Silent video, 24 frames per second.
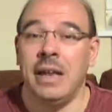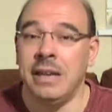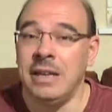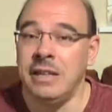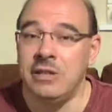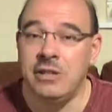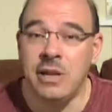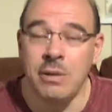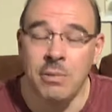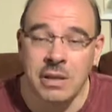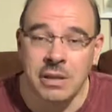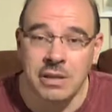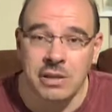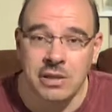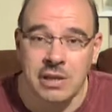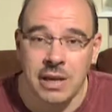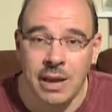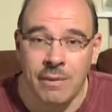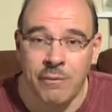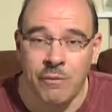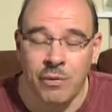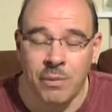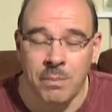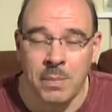And He's doing the
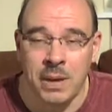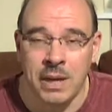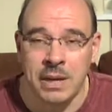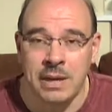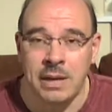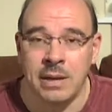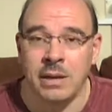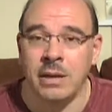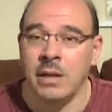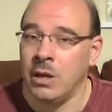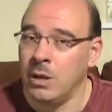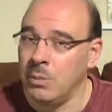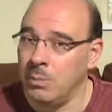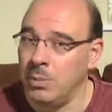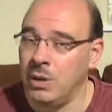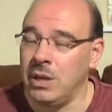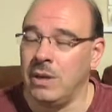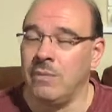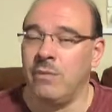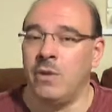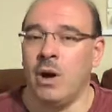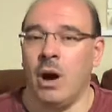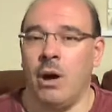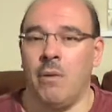same for me. But
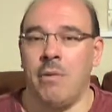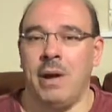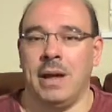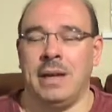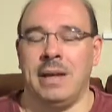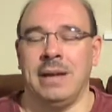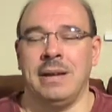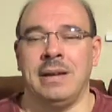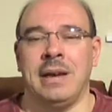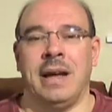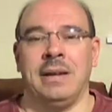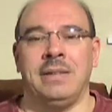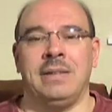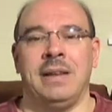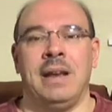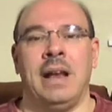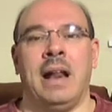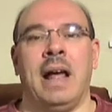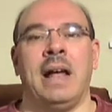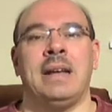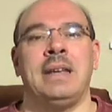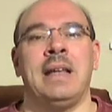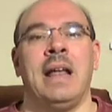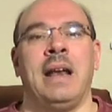you've got to recognise it
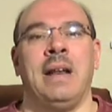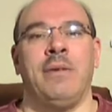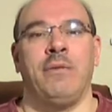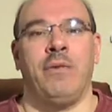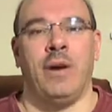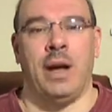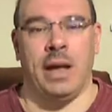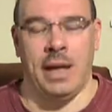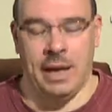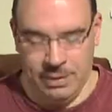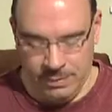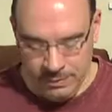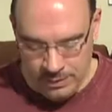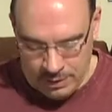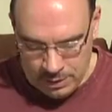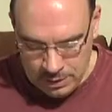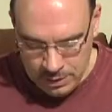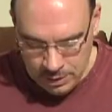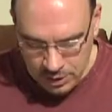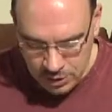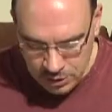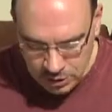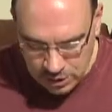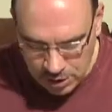and identify it.
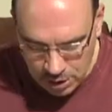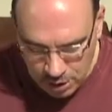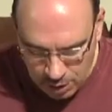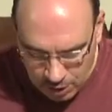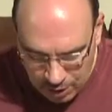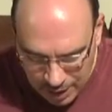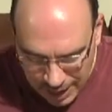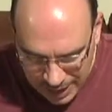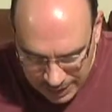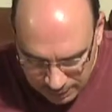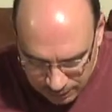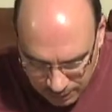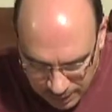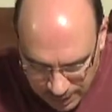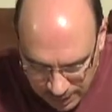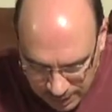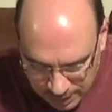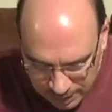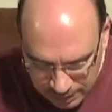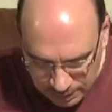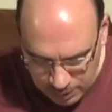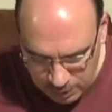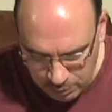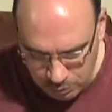So,
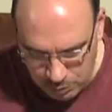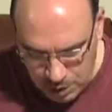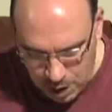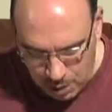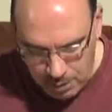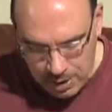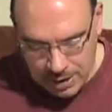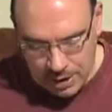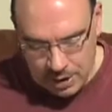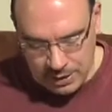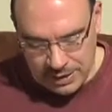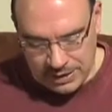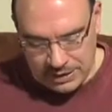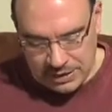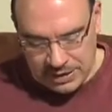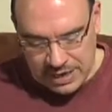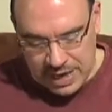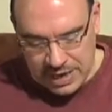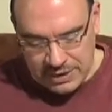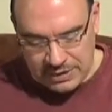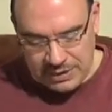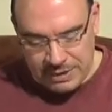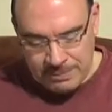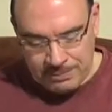anyway, going on, it
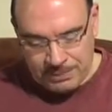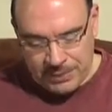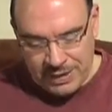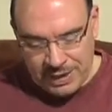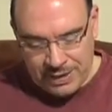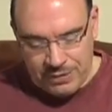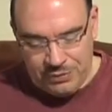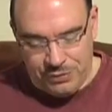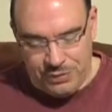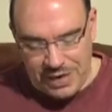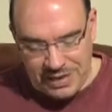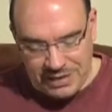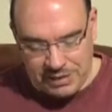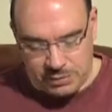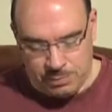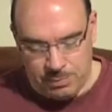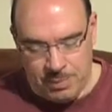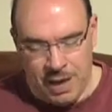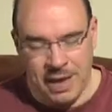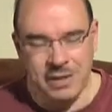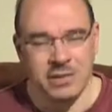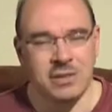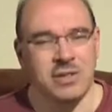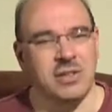says, this
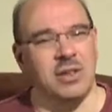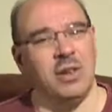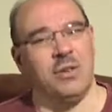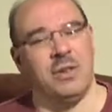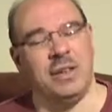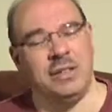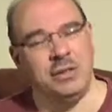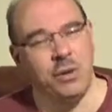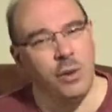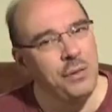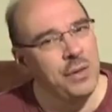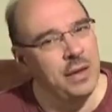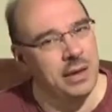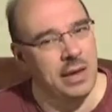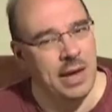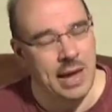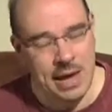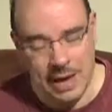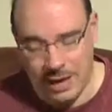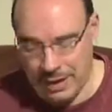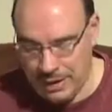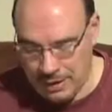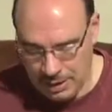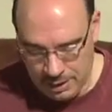man, so this other
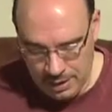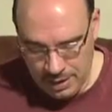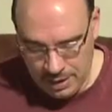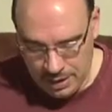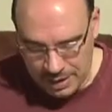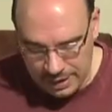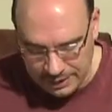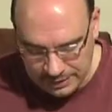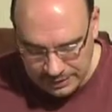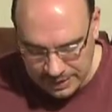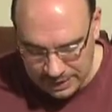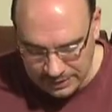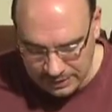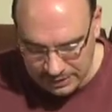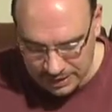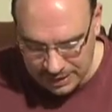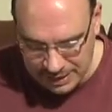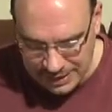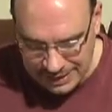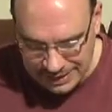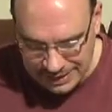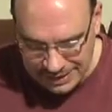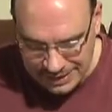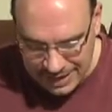king, it says
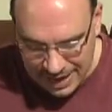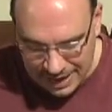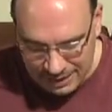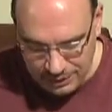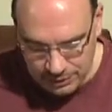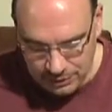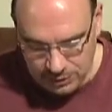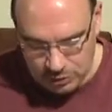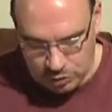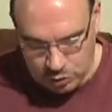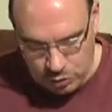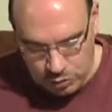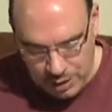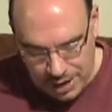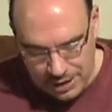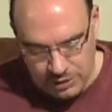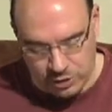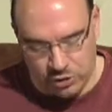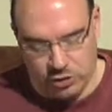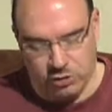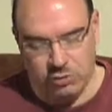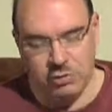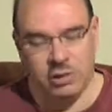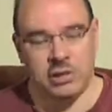that he dealt
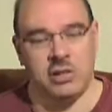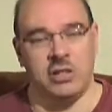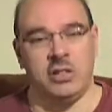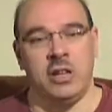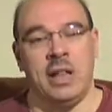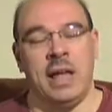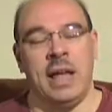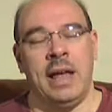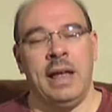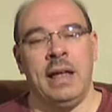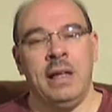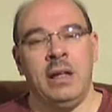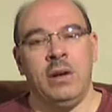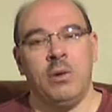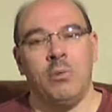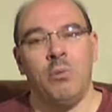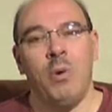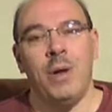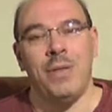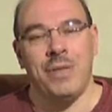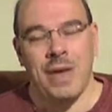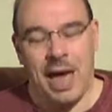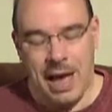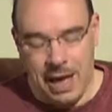treacherously
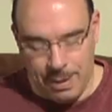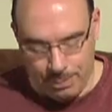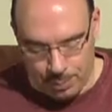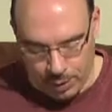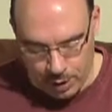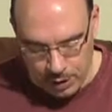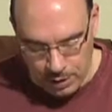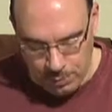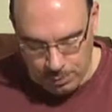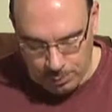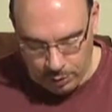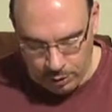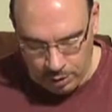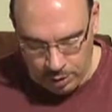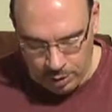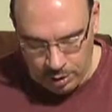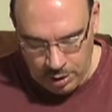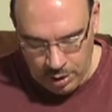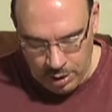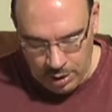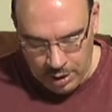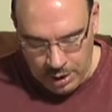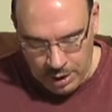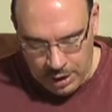with our people
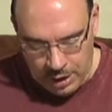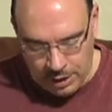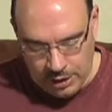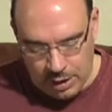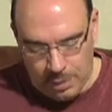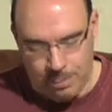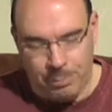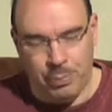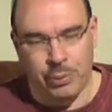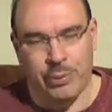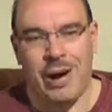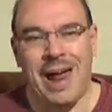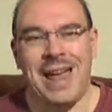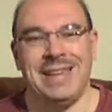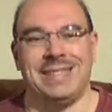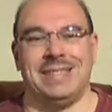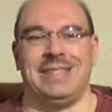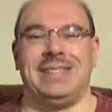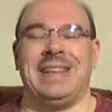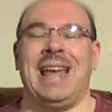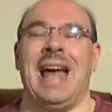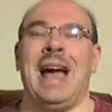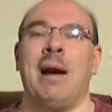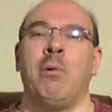and
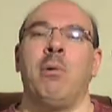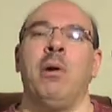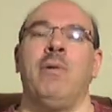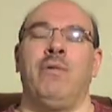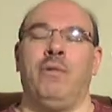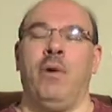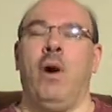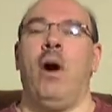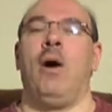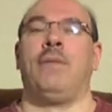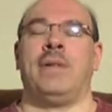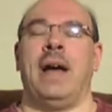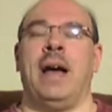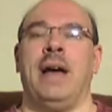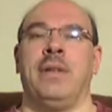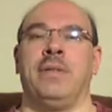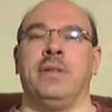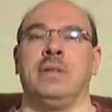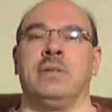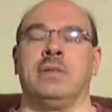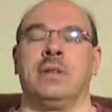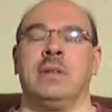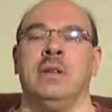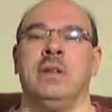oppressed our
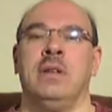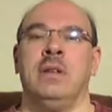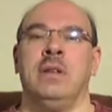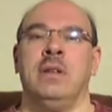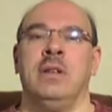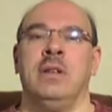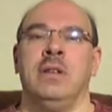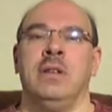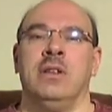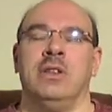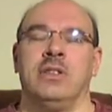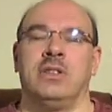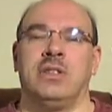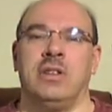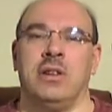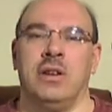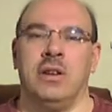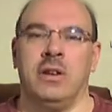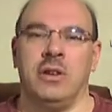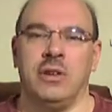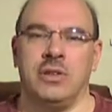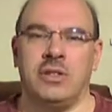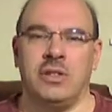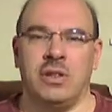forefathers.
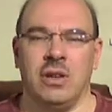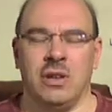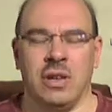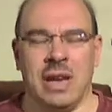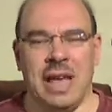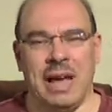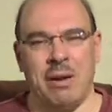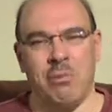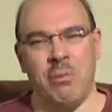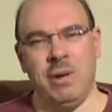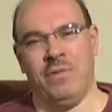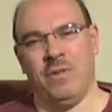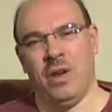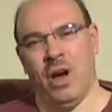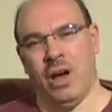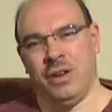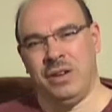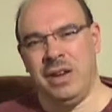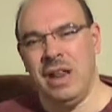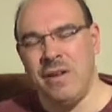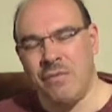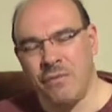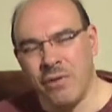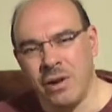So now we've got
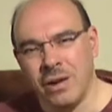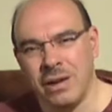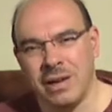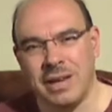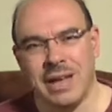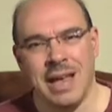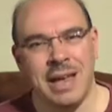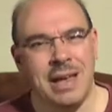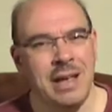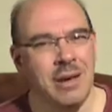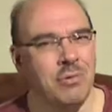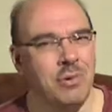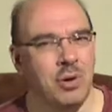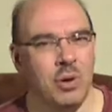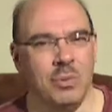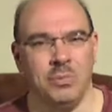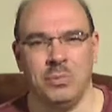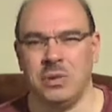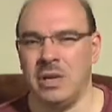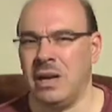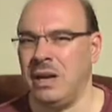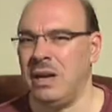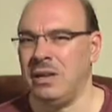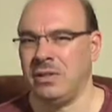a different king who
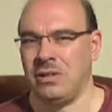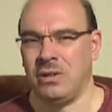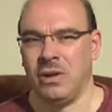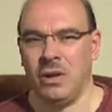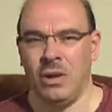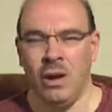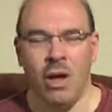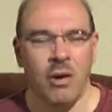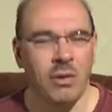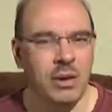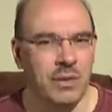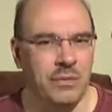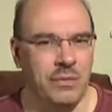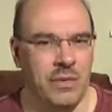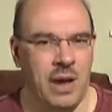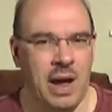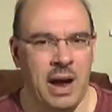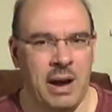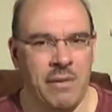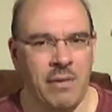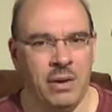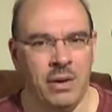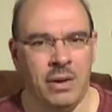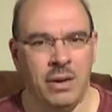comes in. It's no longer
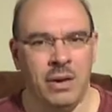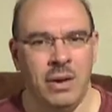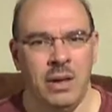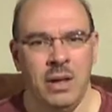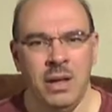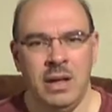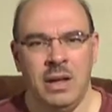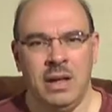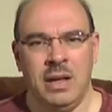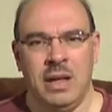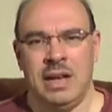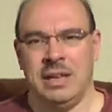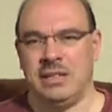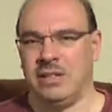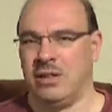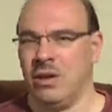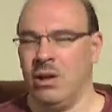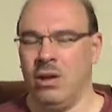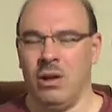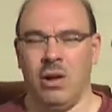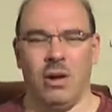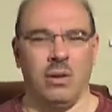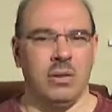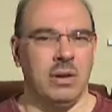Pharaoh. It's
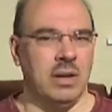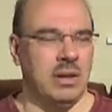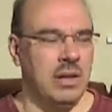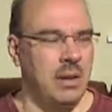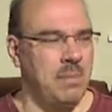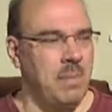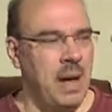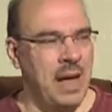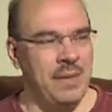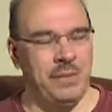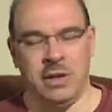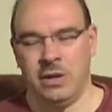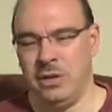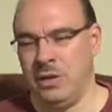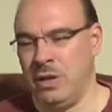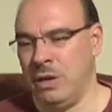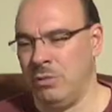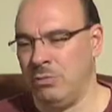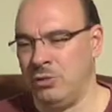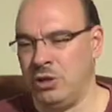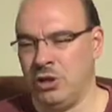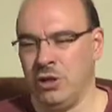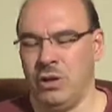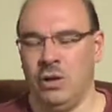no longer the man that
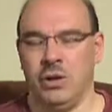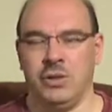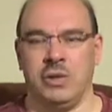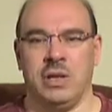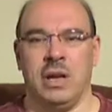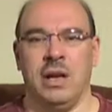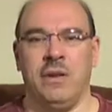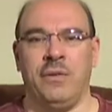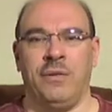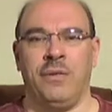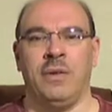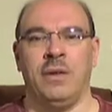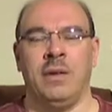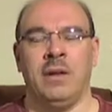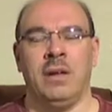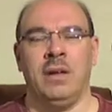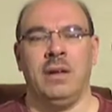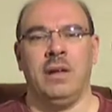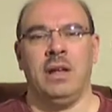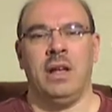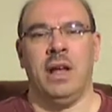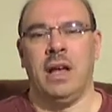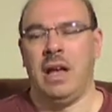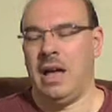knew Joseph
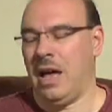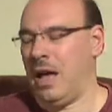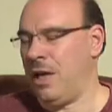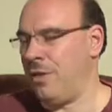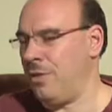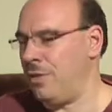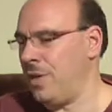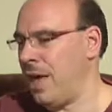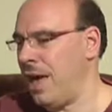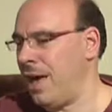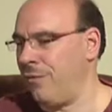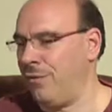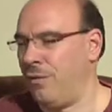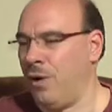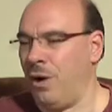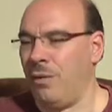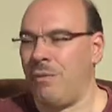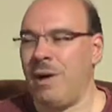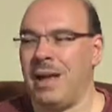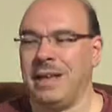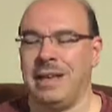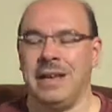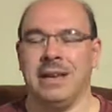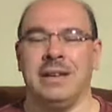and therefore
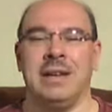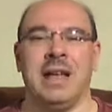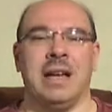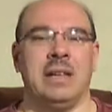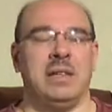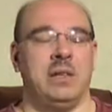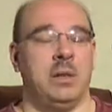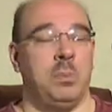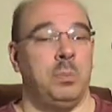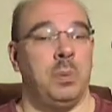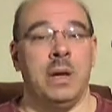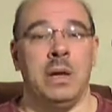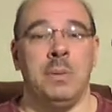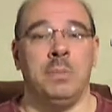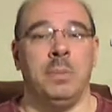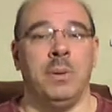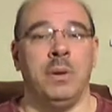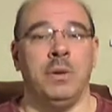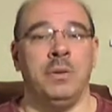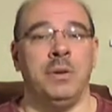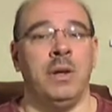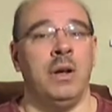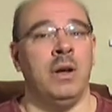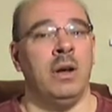recognised the
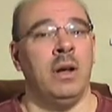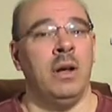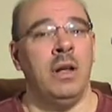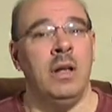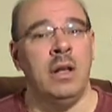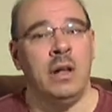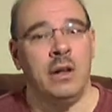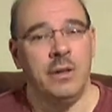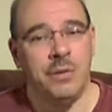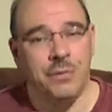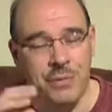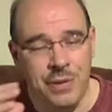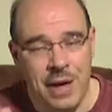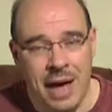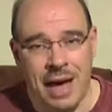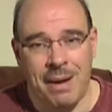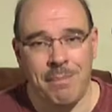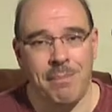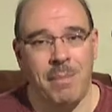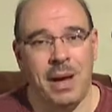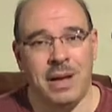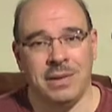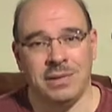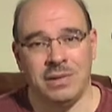people. No,
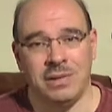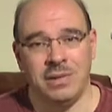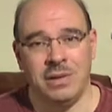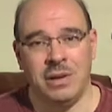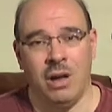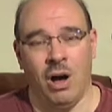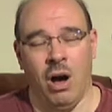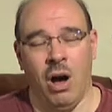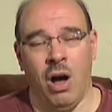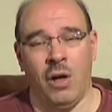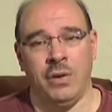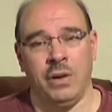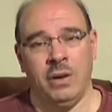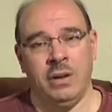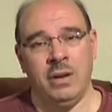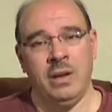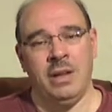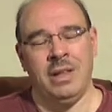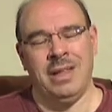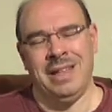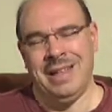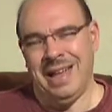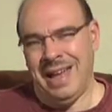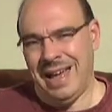that man's gone.
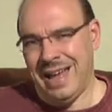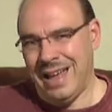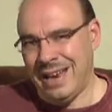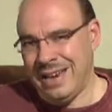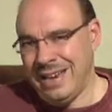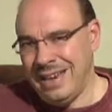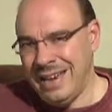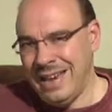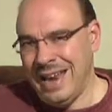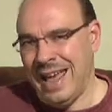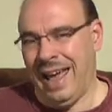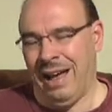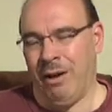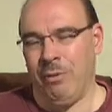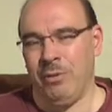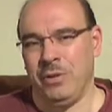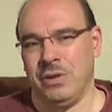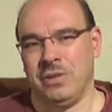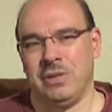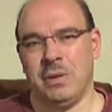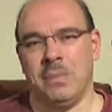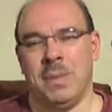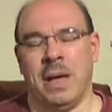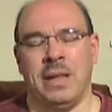And now
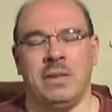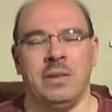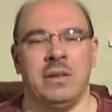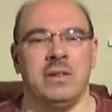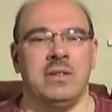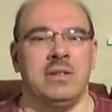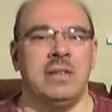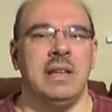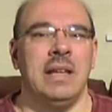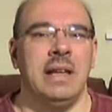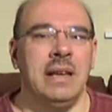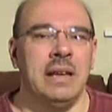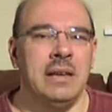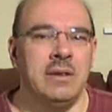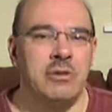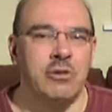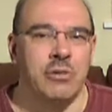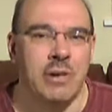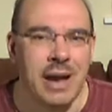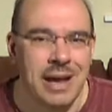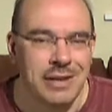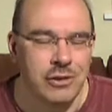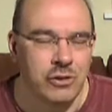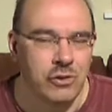there's a man that's dealing
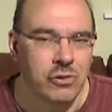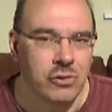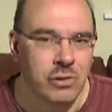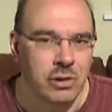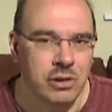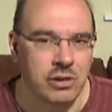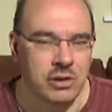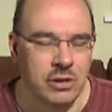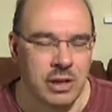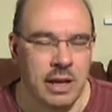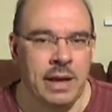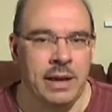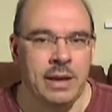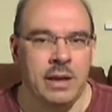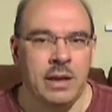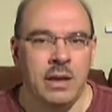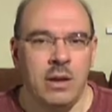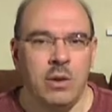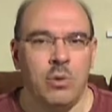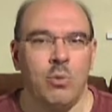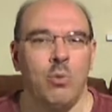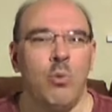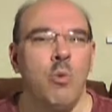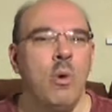treacherously
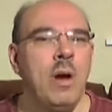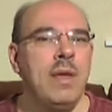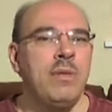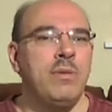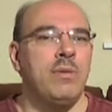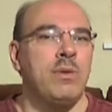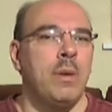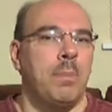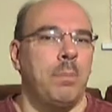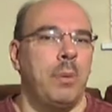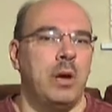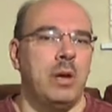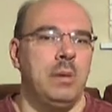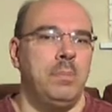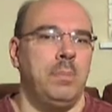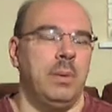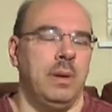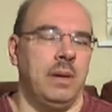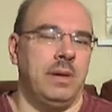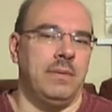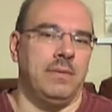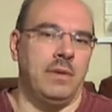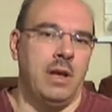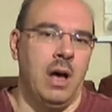with the
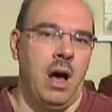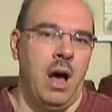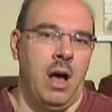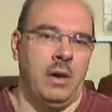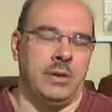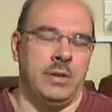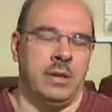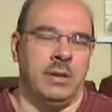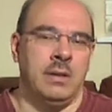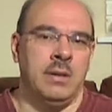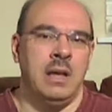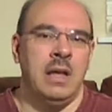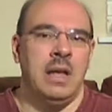people of God.